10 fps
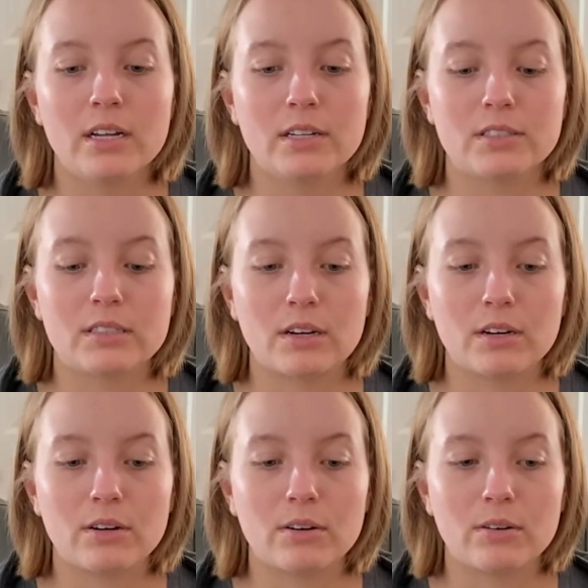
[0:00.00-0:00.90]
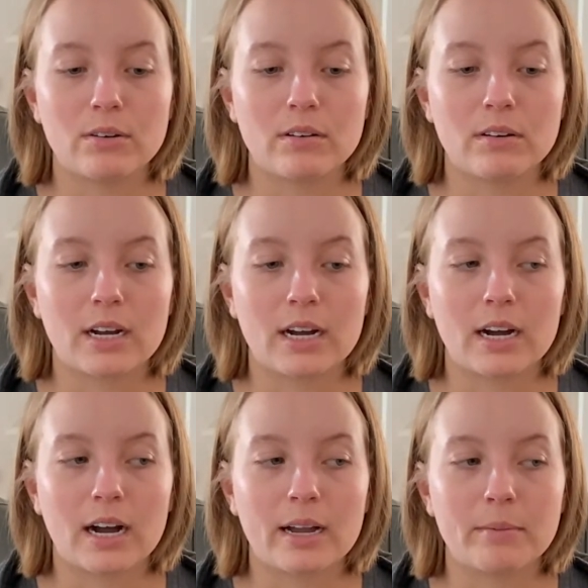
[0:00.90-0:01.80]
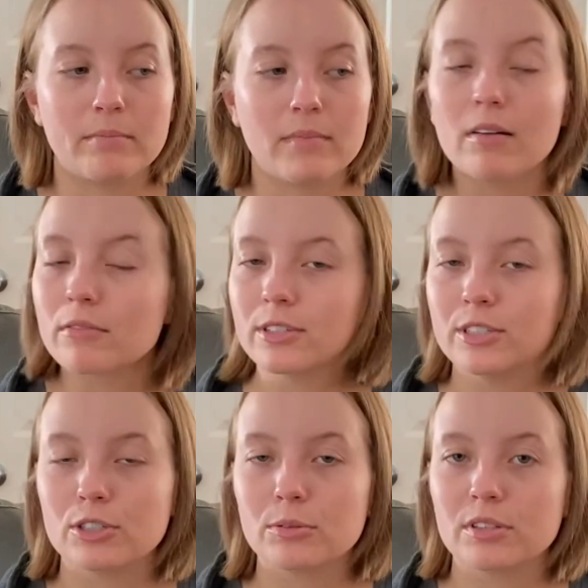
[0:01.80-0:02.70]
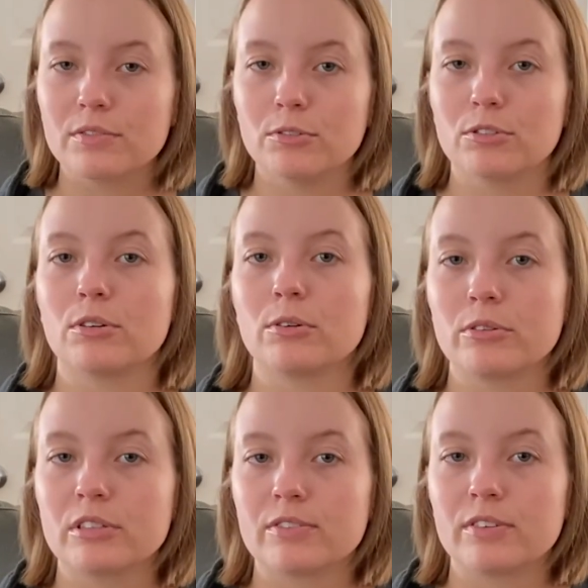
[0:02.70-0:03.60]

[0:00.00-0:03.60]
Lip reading: So I'm not really sure what the future holds for